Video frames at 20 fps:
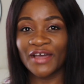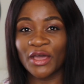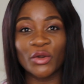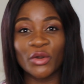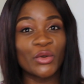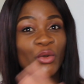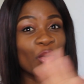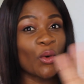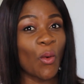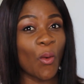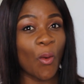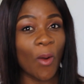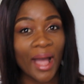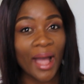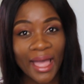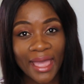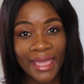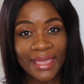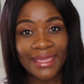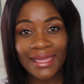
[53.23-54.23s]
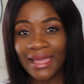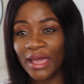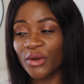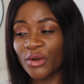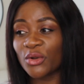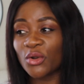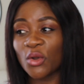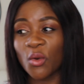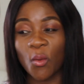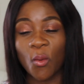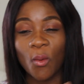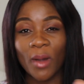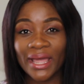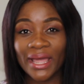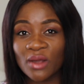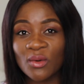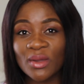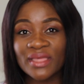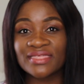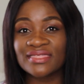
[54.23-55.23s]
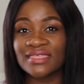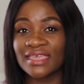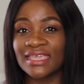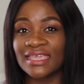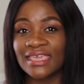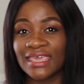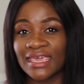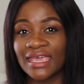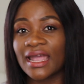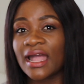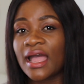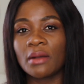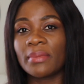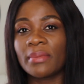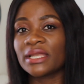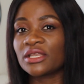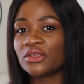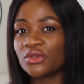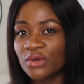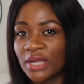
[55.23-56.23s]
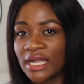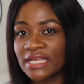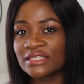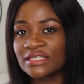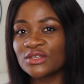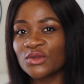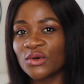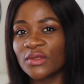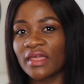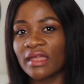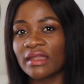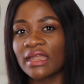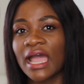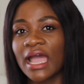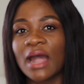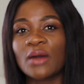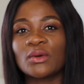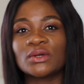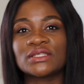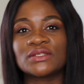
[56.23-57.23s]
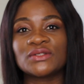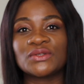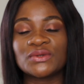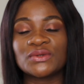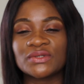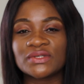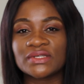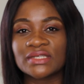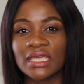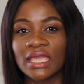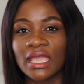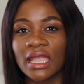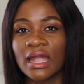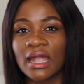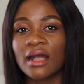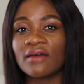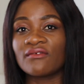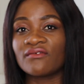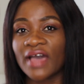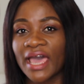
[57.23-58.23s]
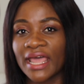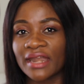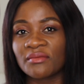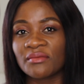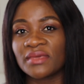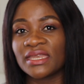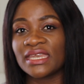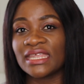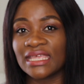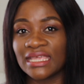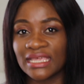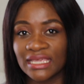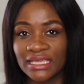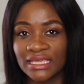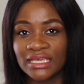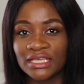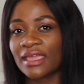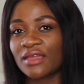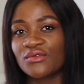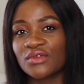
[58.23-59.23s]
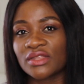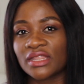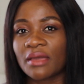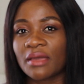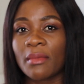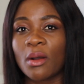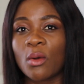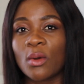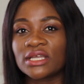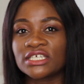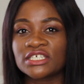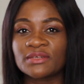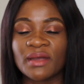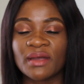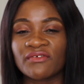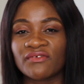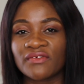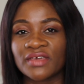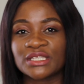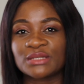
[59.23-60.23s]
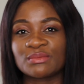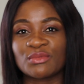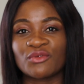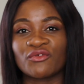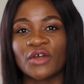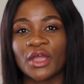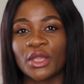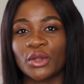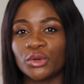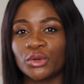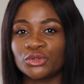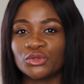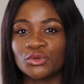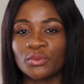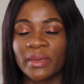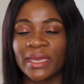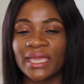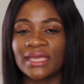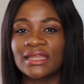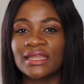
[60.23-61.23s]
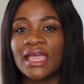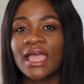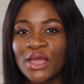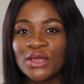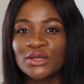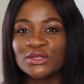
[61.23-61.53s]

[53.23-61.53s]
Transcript: I don't know why. I don't know what I was thinking. But you guys know that I was using vitamin E every time I wash my face before I go to bed.